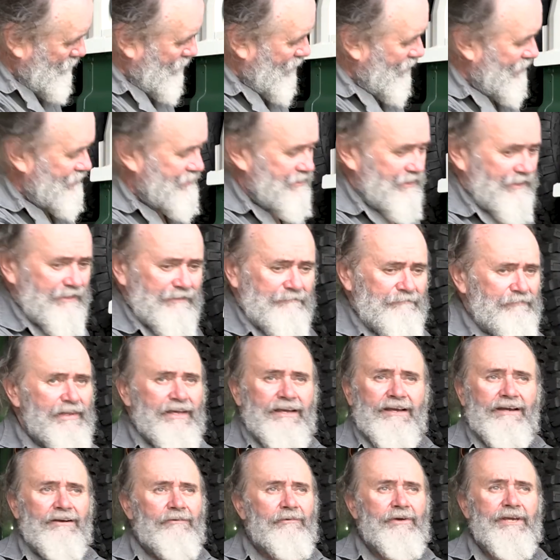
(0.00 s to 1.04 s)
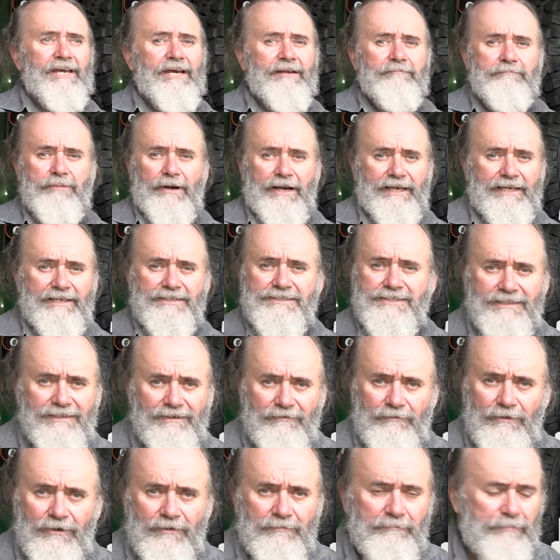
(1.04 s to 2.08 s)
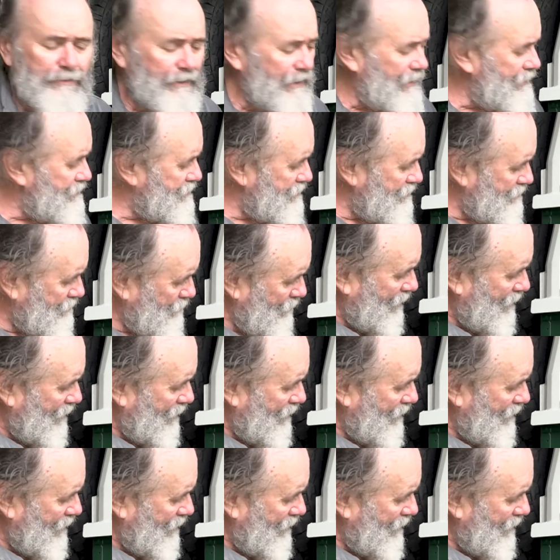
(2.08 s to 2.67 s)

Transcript: we had to, we had brackets in the wrong places,